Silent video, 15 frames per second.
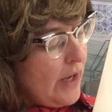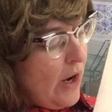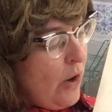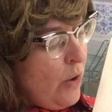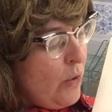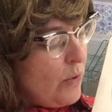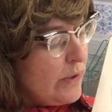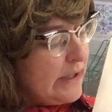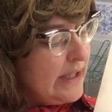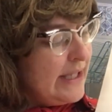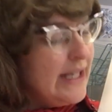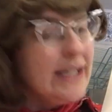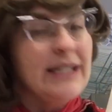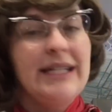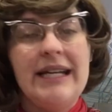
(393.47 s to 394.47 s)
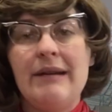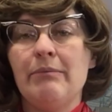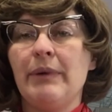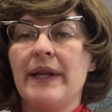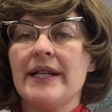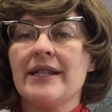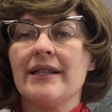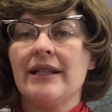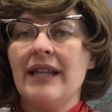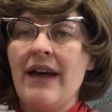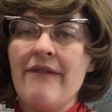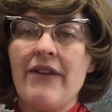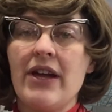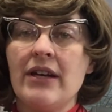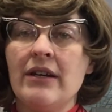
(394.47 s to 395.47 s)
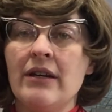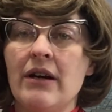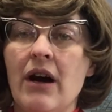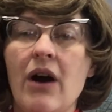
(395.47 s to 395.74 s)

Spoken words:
Oh, 16 plus 11,